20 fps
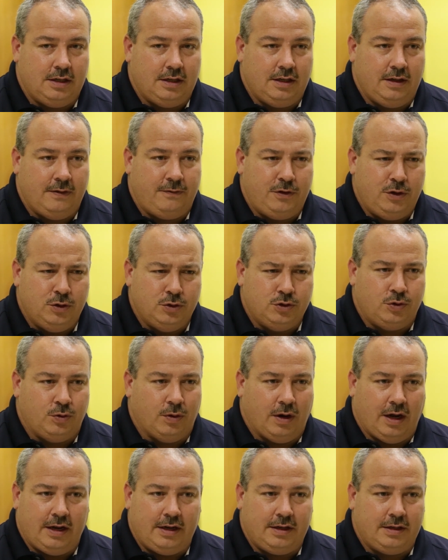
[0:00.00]
if used
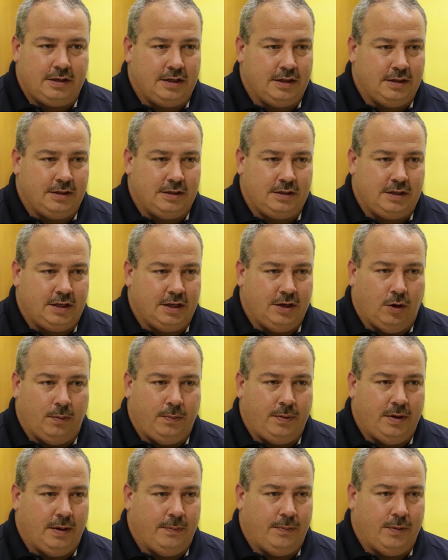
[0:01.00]
right, can
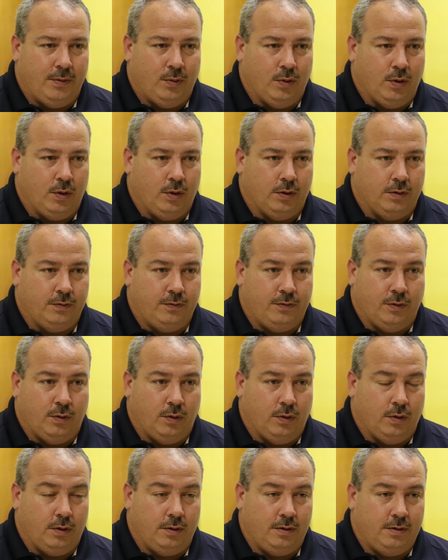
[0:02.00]
open up a world
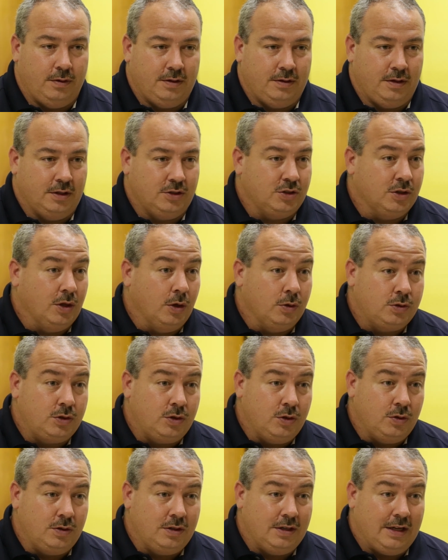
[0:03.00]
for the slow
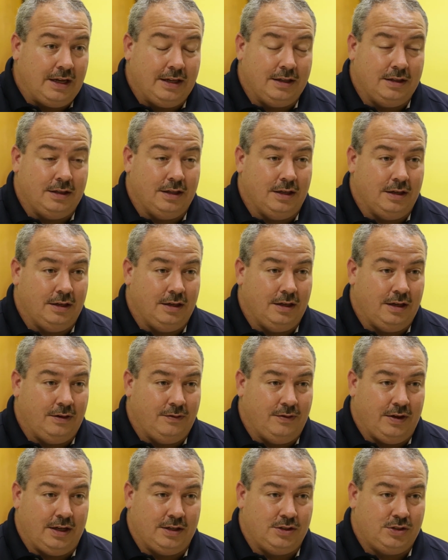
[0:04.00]
student and the
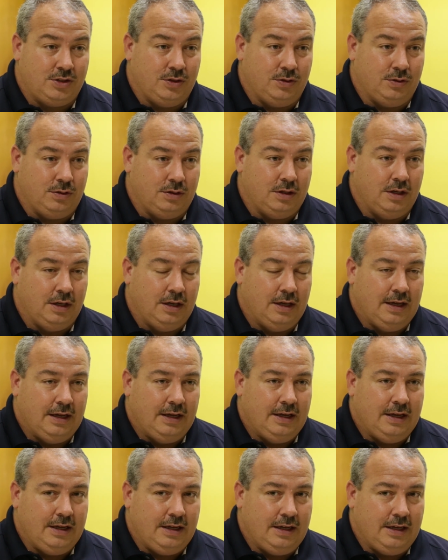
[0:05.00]
advanced student,
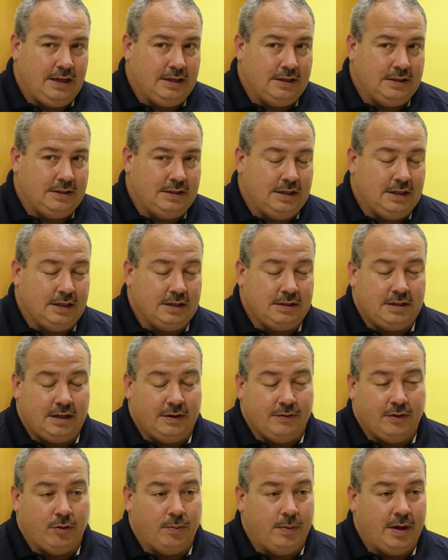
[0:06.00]
and
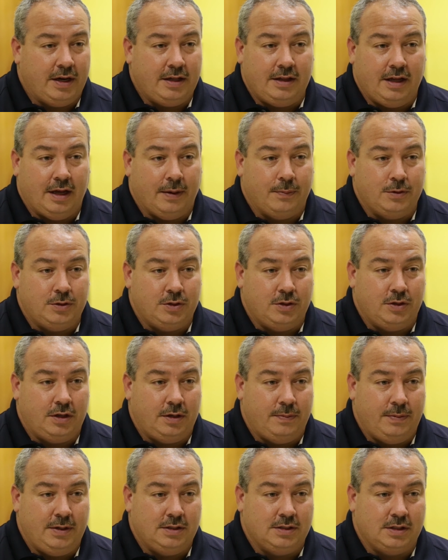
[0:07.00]
give everybody the opportunity
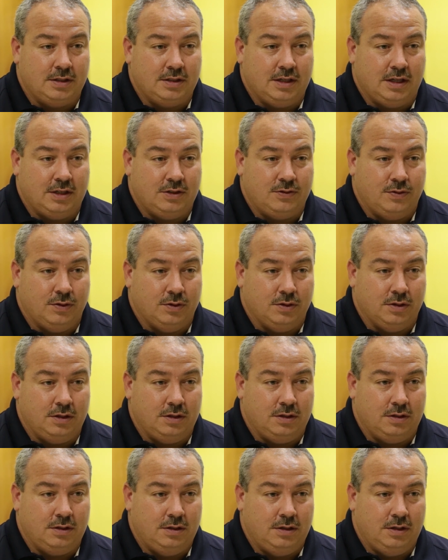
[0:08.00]
to be successful
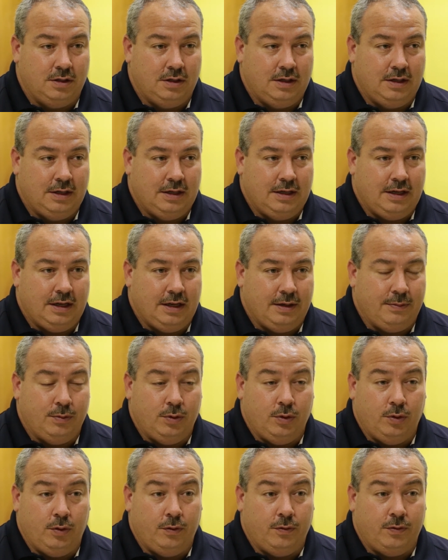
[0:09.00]
and
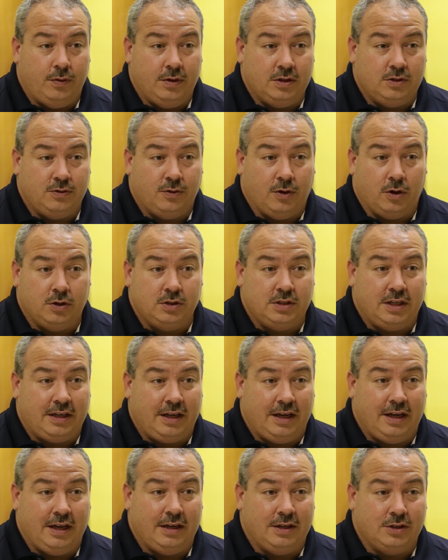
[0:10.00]
move as far as they
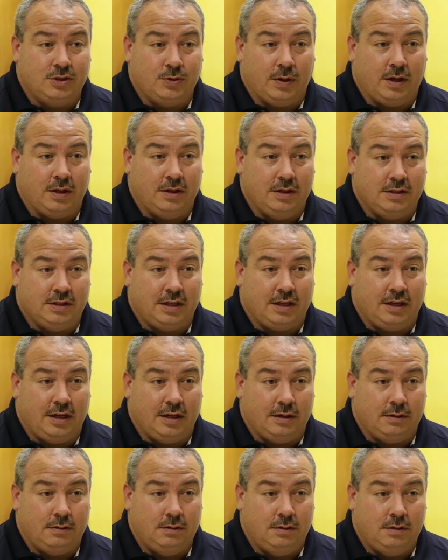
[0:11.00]
can, as quickly as they can.